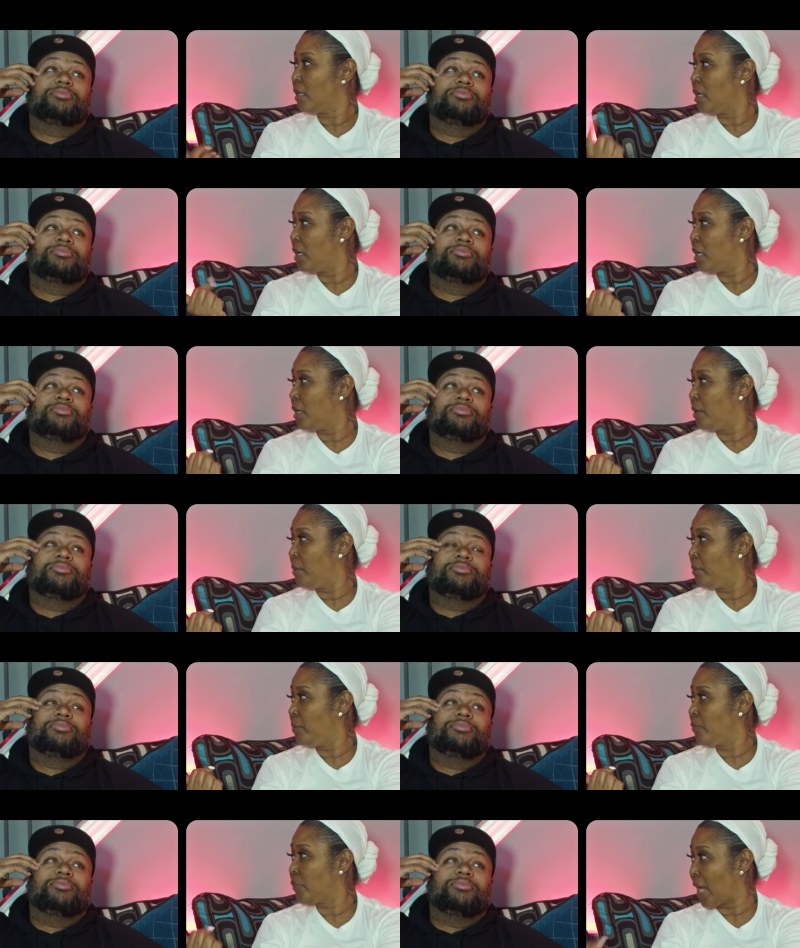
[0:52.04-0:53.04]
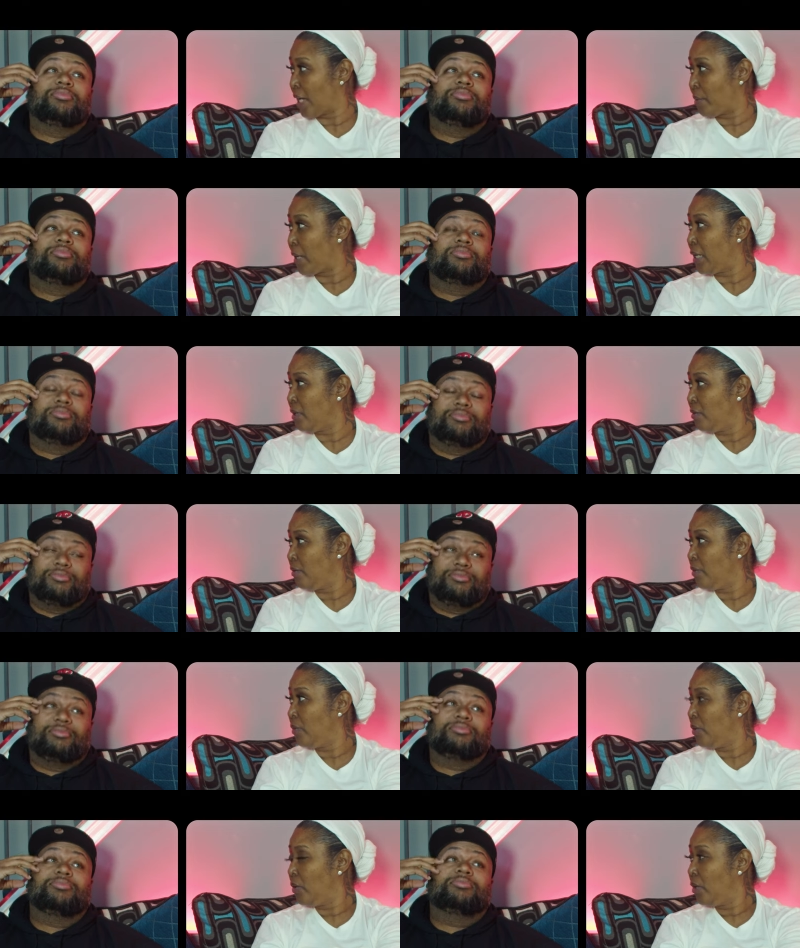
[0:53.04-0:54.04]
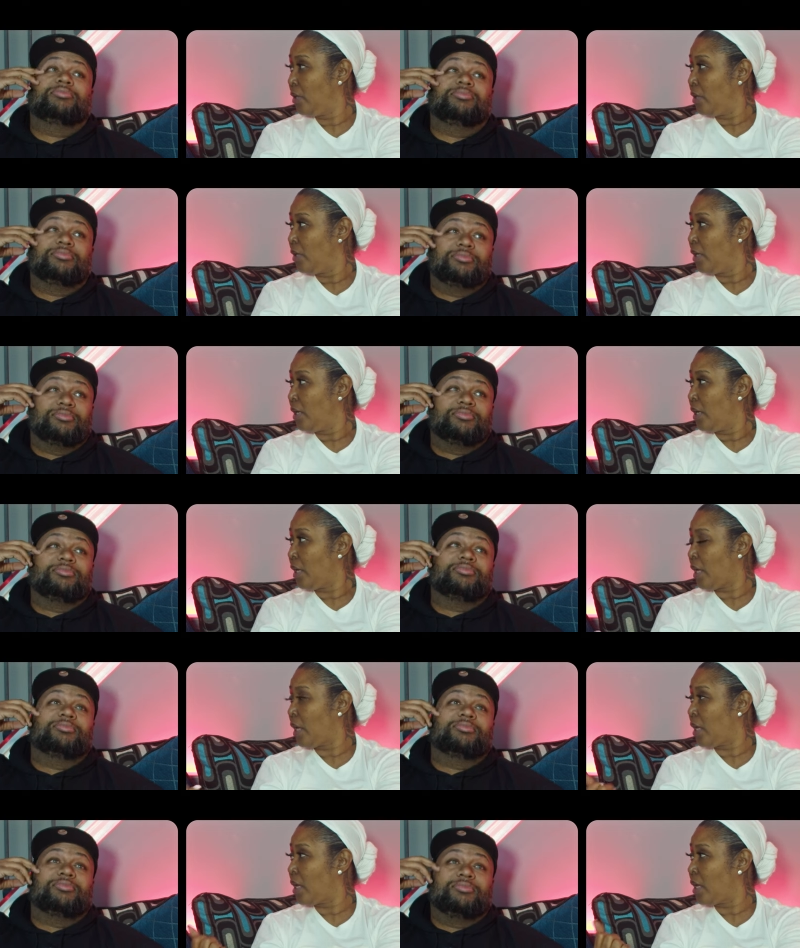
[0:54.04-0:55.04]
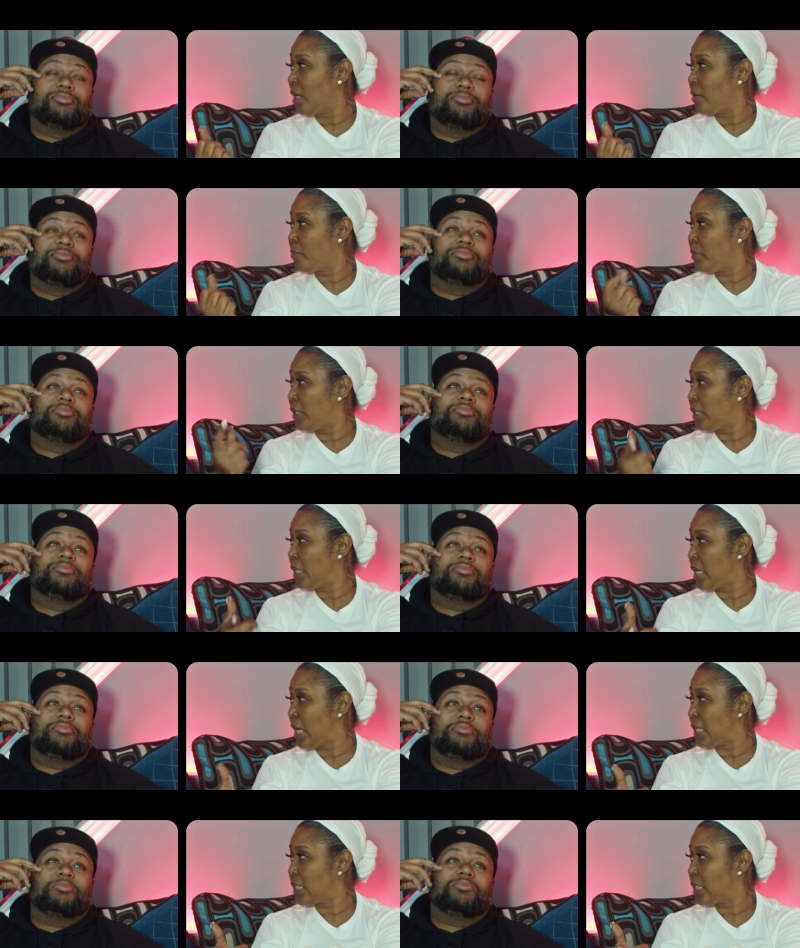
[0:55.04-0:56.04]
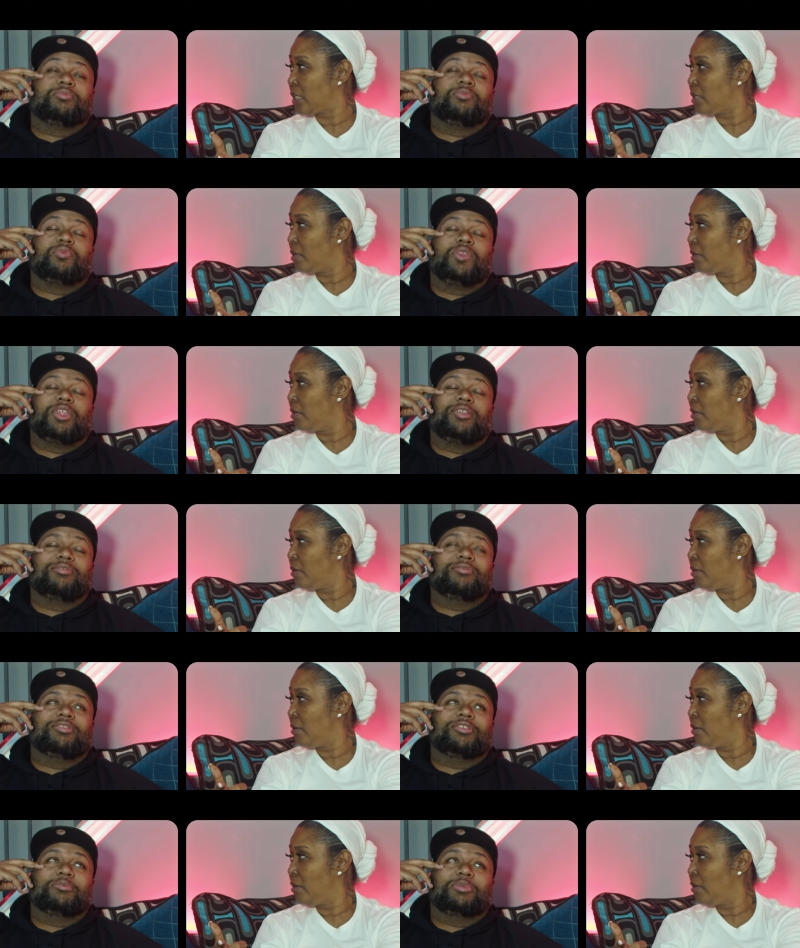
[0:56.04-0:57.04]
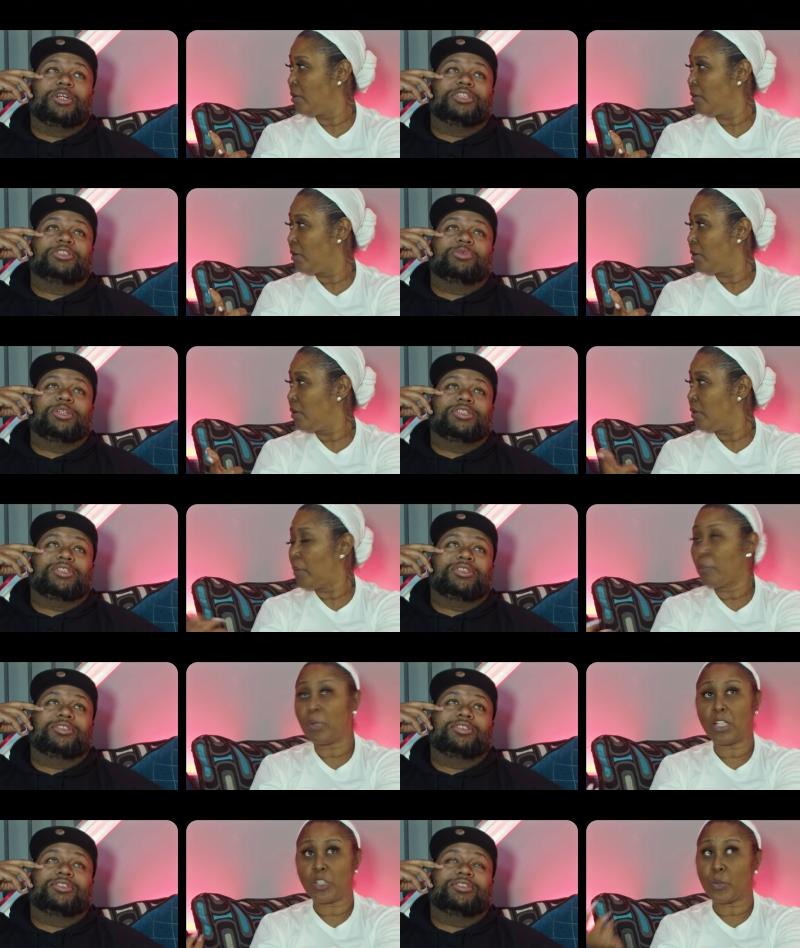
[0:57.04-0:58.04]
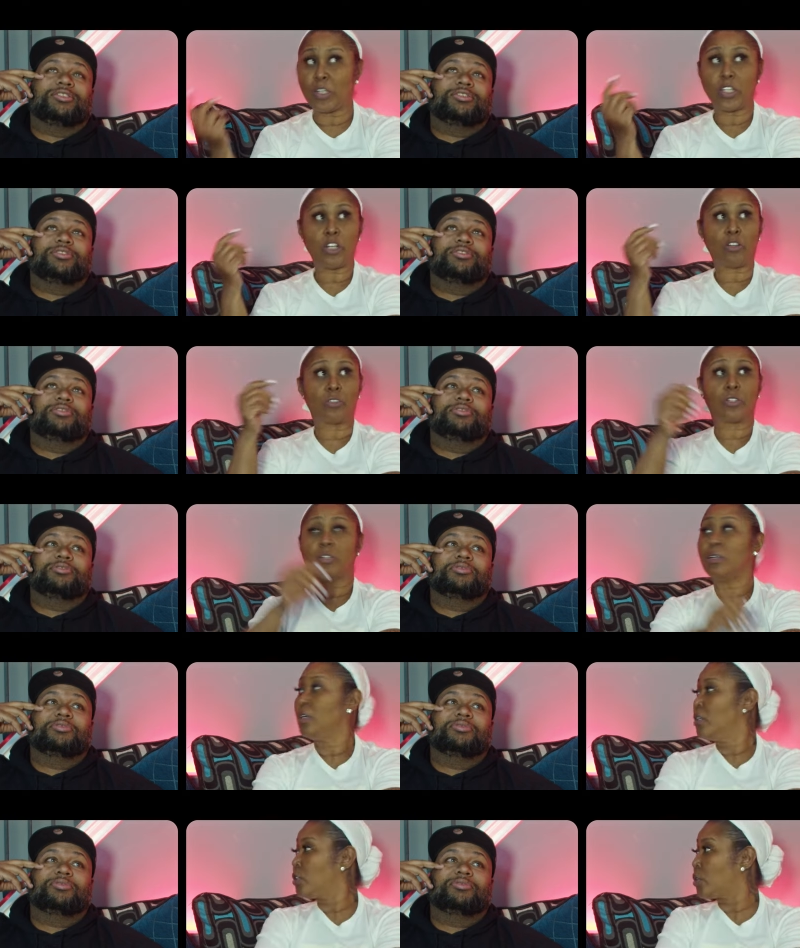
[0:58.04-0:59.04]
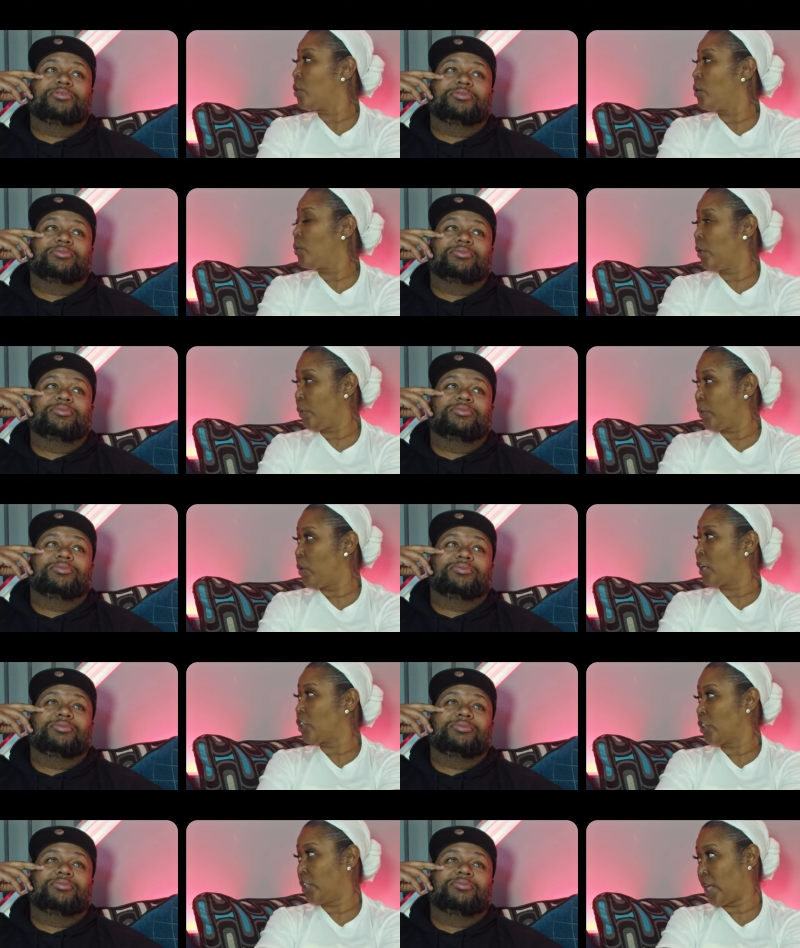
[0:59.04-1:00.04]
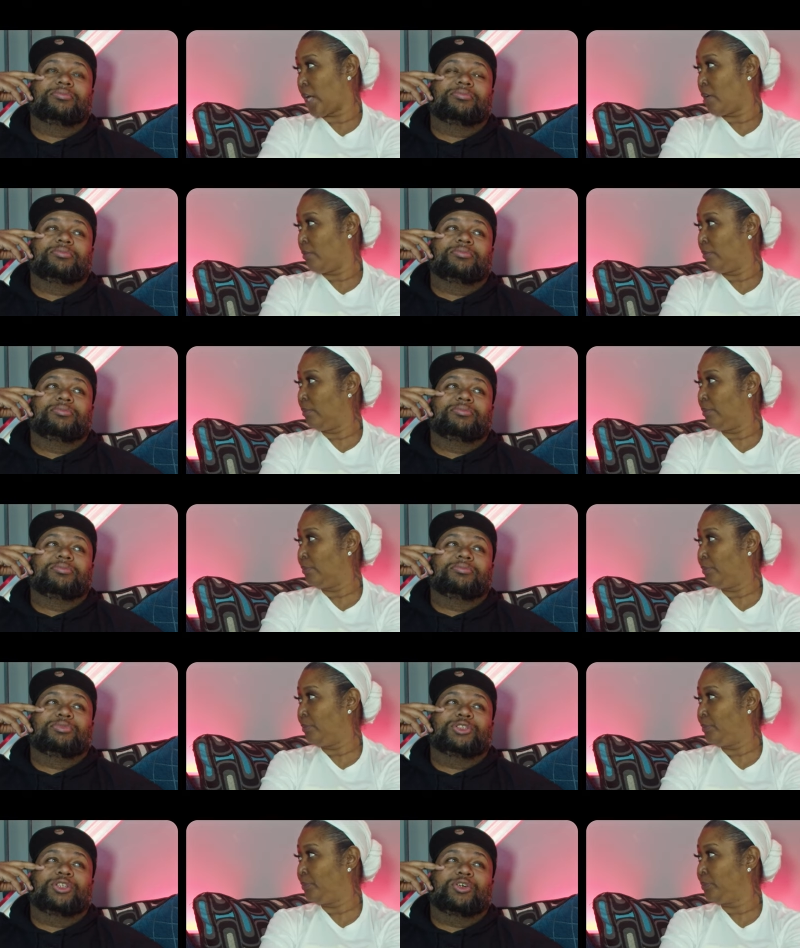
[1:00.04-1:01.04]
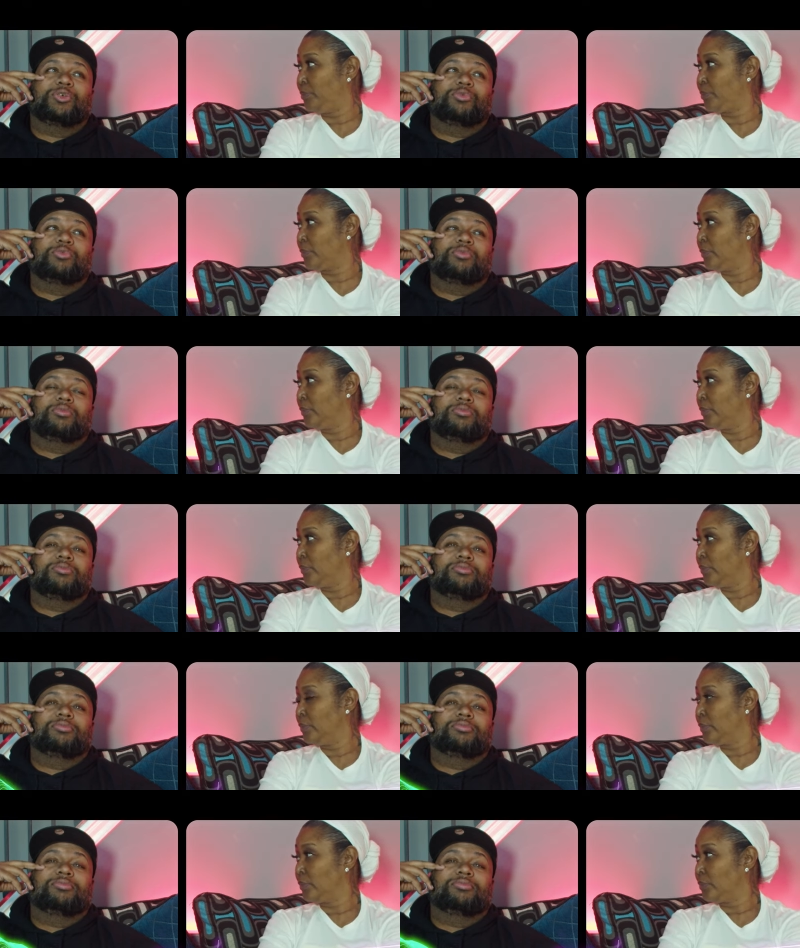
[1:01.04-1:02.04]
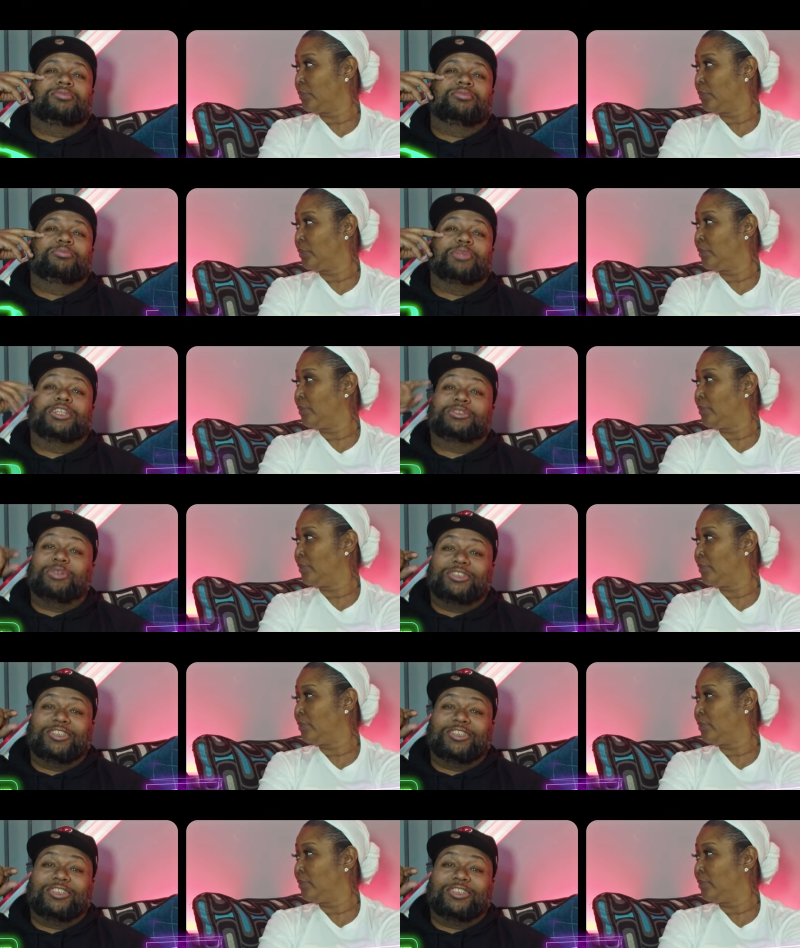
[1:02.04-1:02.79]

Speaker 1: um, Dynamite and BTS.
Speaker 2: Blood, sweat, and tears.
Speaker 1: Blood, sweat, and tears. So what are we watching today?
Speaker 2: So, blood, sweat, and